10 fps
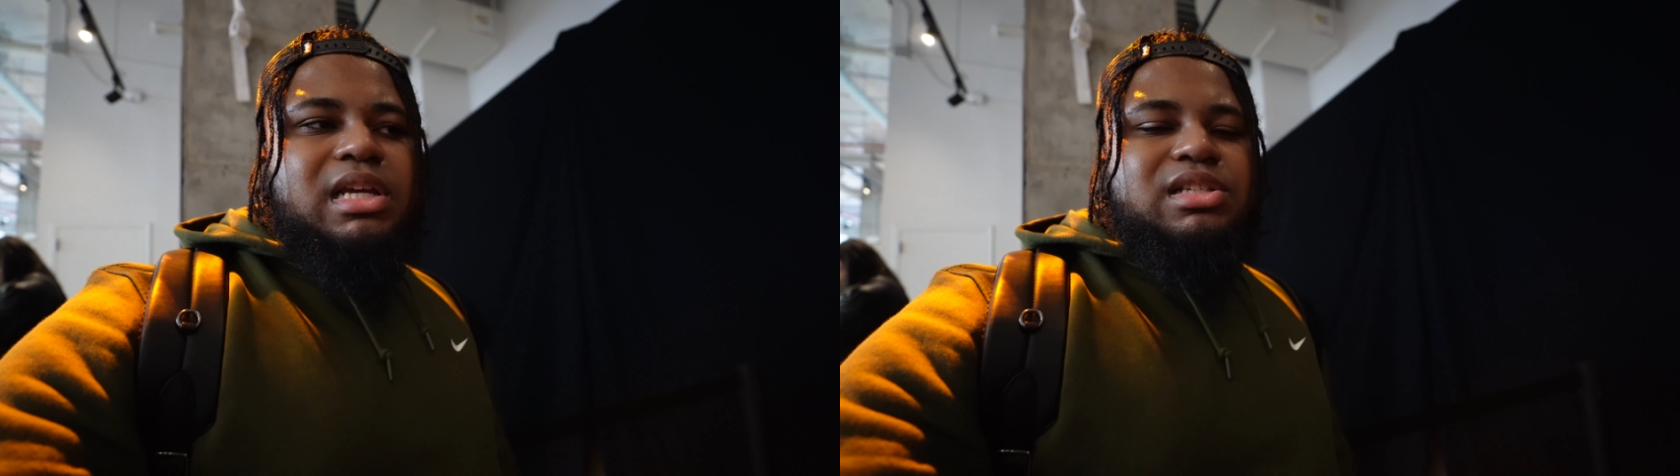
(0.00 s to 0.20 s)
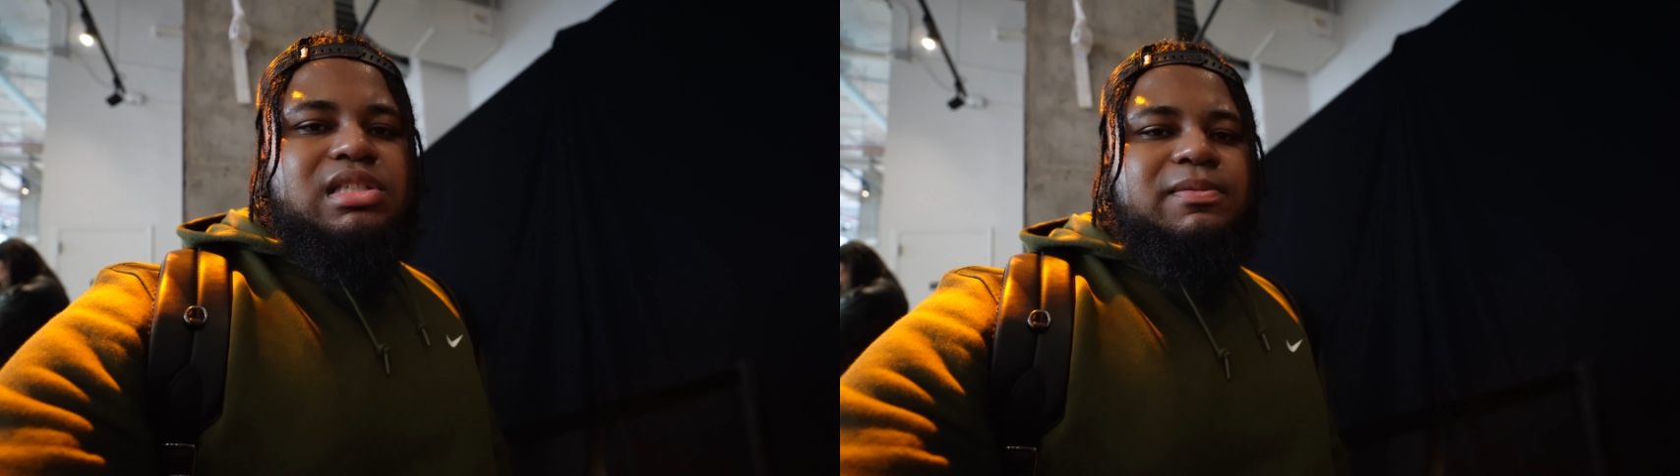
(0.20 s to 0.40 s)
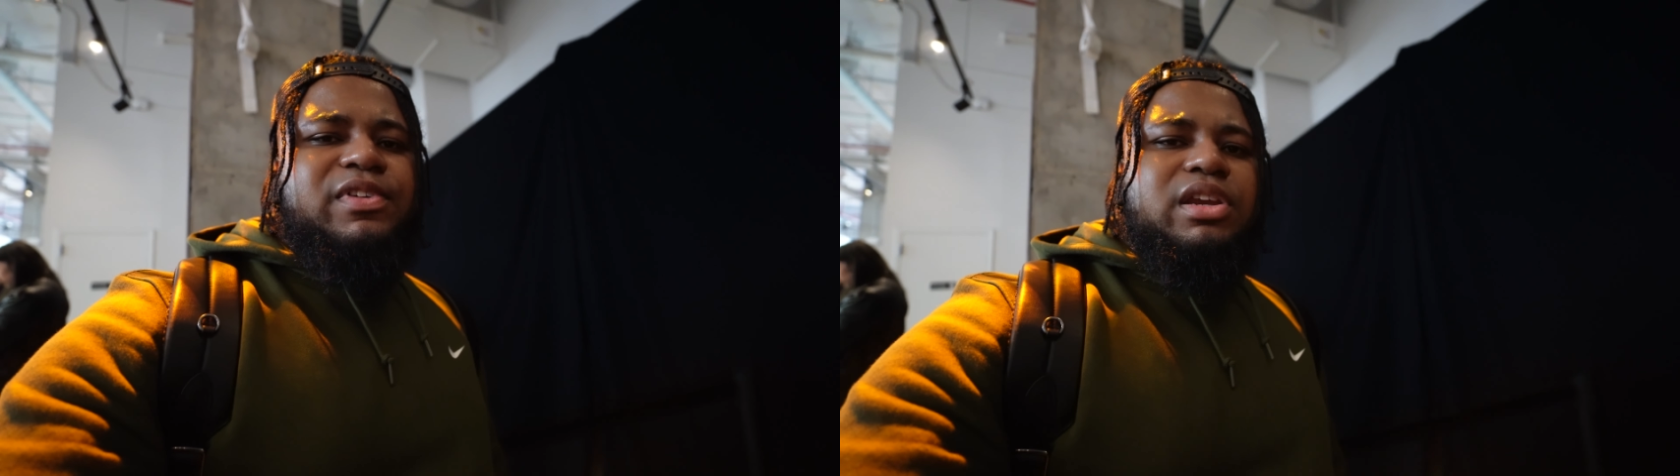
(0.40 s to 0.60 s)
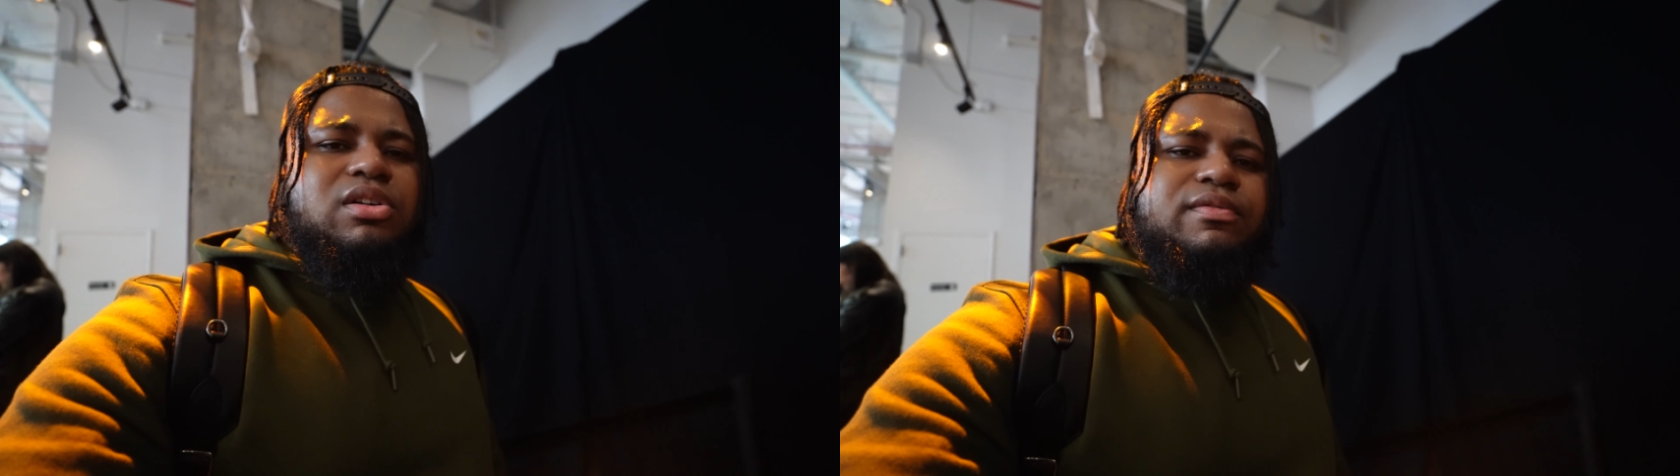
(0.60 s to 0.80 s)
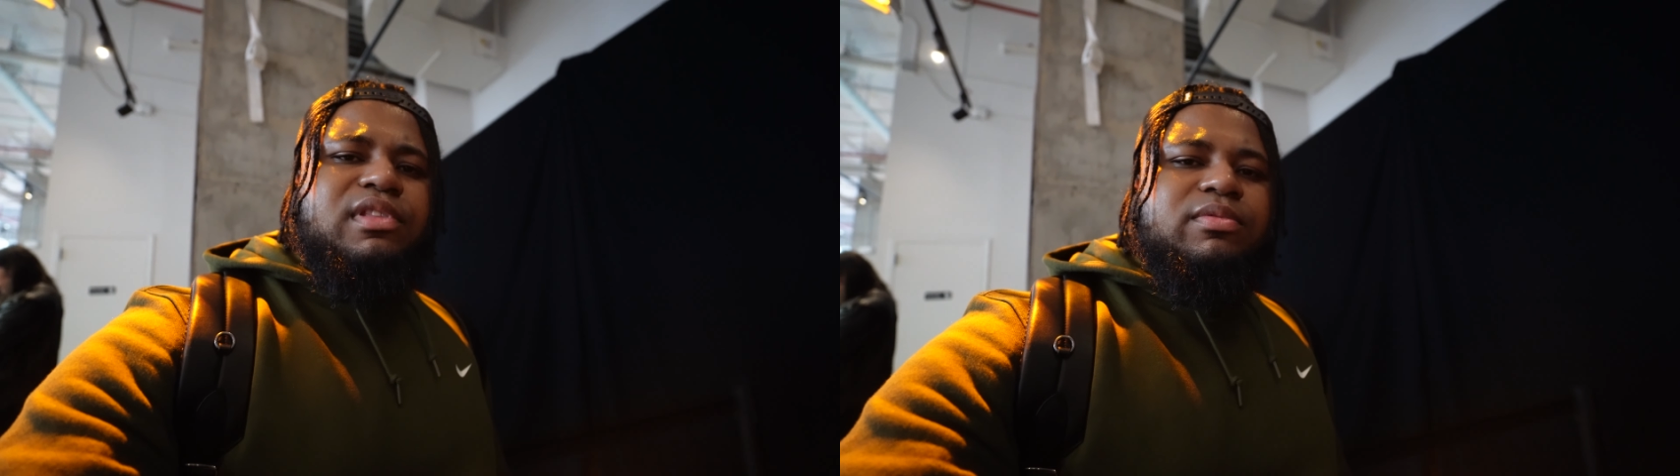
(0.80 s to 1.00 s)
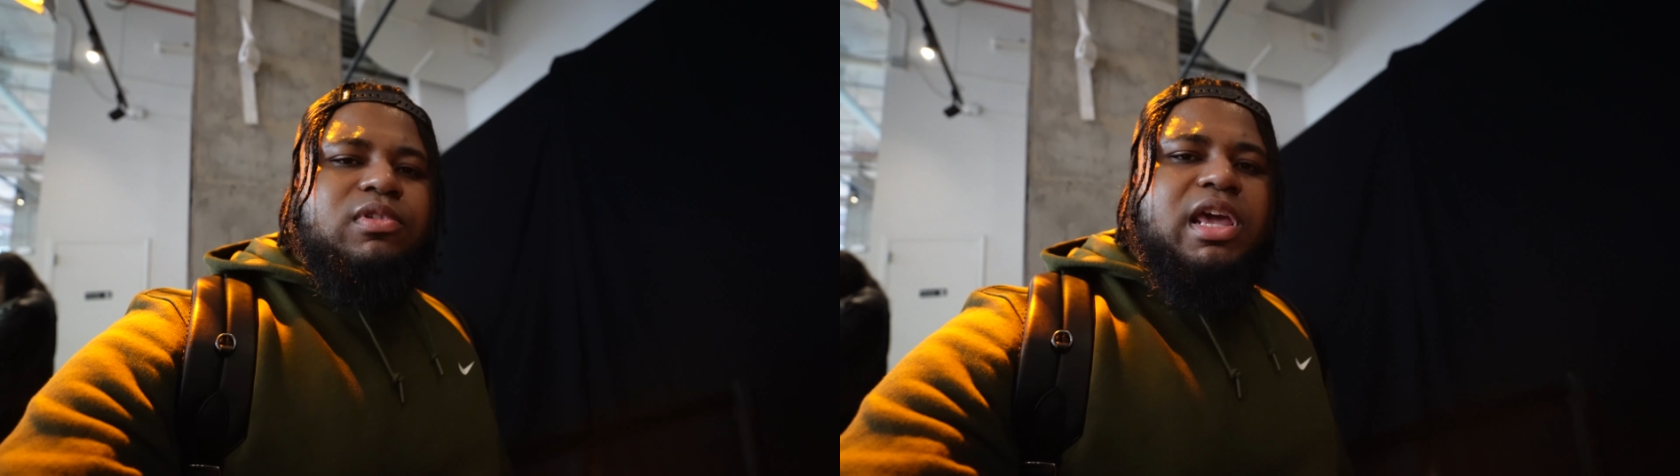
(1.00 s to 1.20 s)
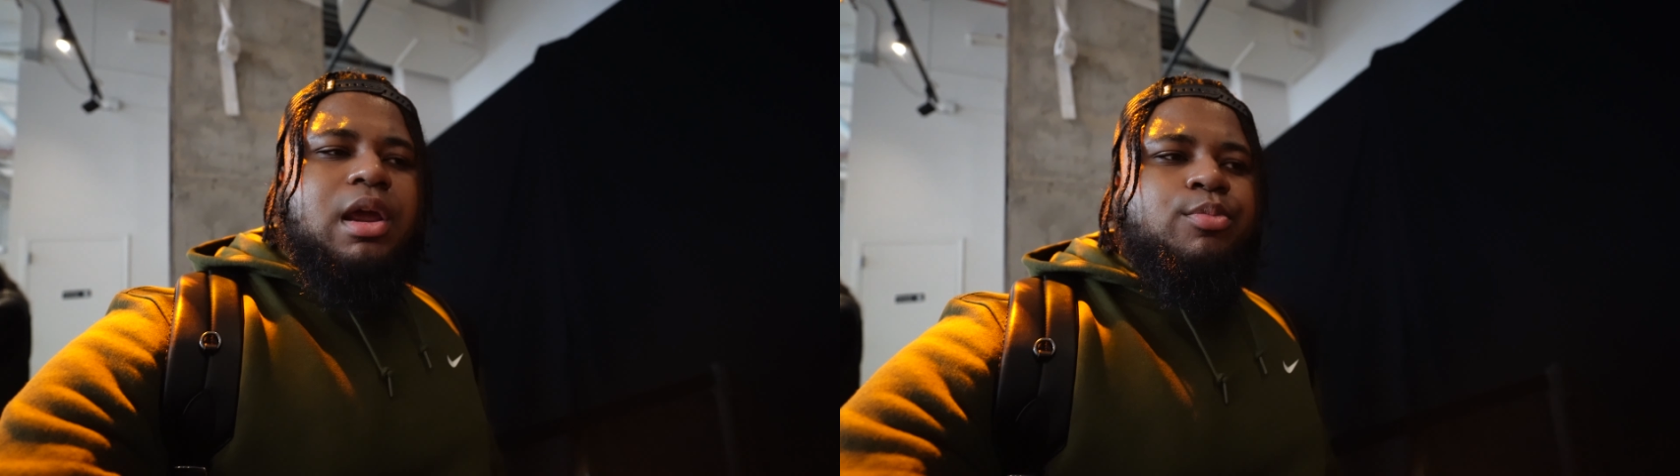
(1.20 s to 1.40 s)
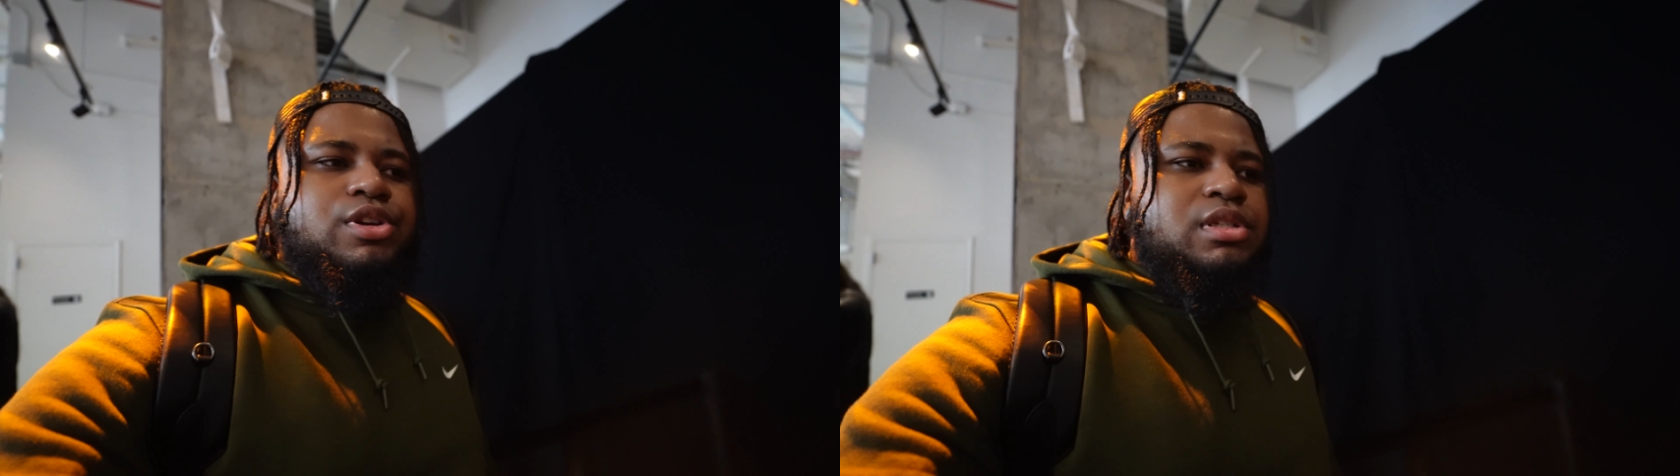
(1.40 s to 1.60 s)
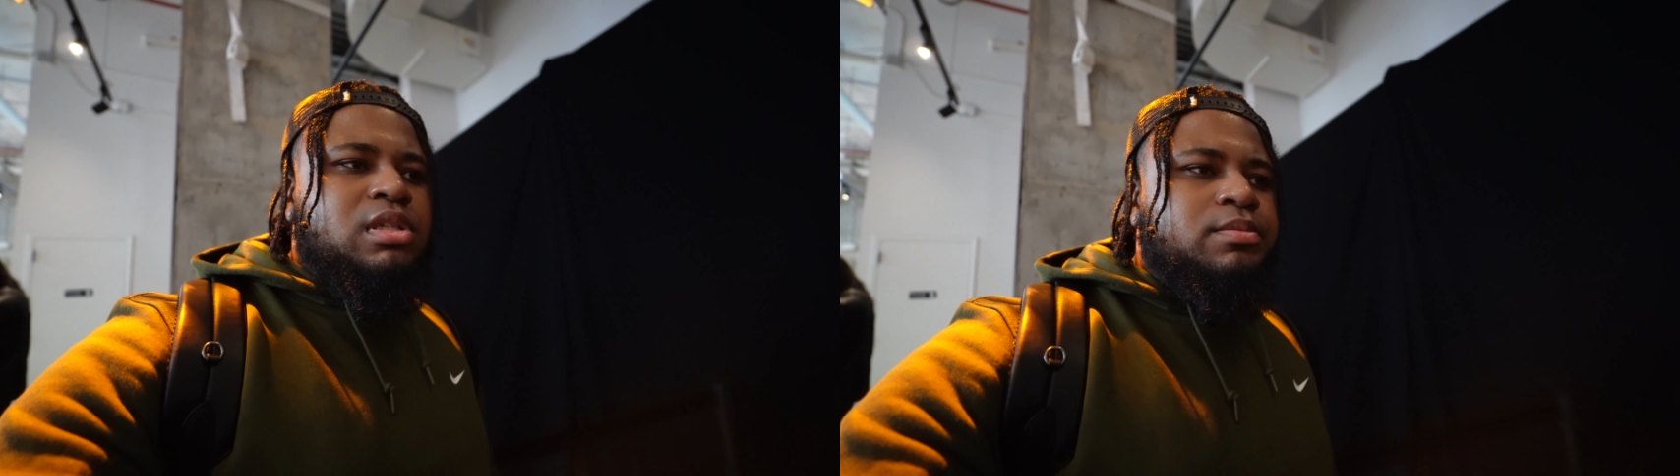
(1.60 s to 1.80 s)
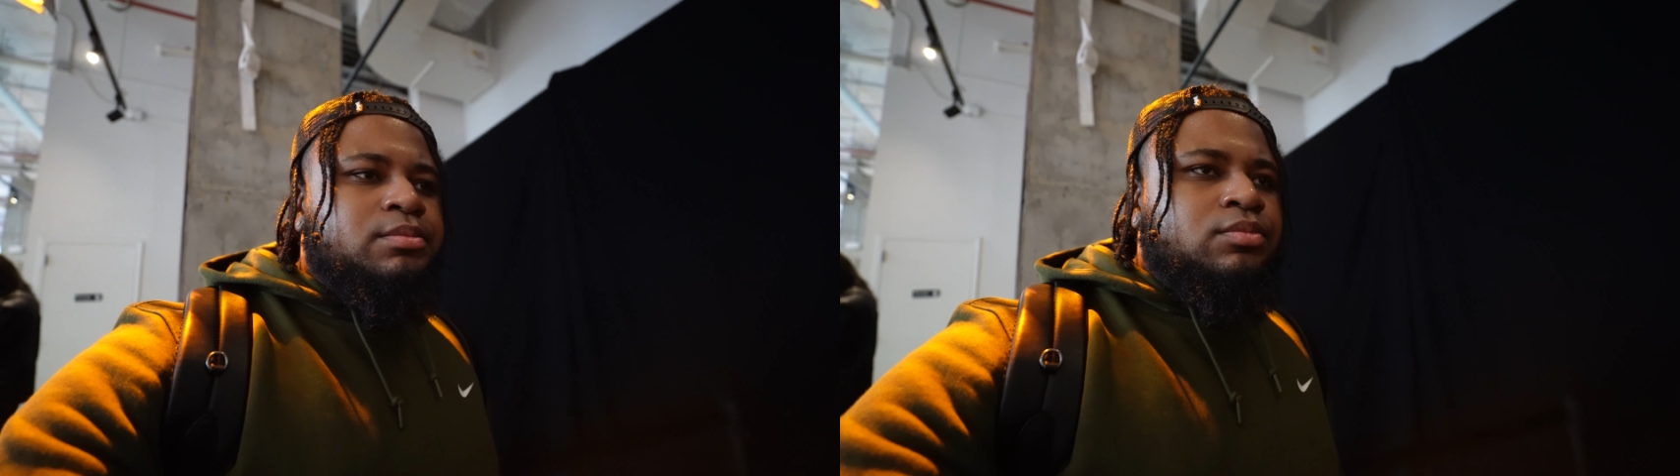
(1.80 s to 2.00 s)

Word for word: I took some video of the cameras.